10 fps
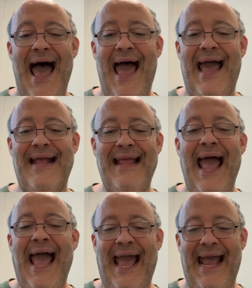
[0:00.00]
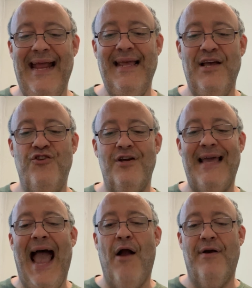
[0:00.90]
and adding it to
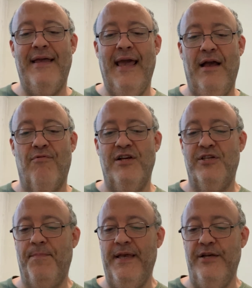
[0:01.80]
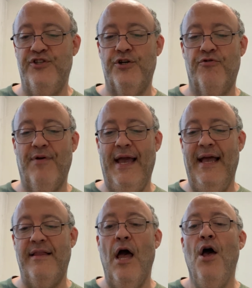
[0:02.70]
carrot cake recipes to
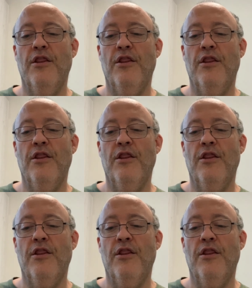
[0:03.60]
create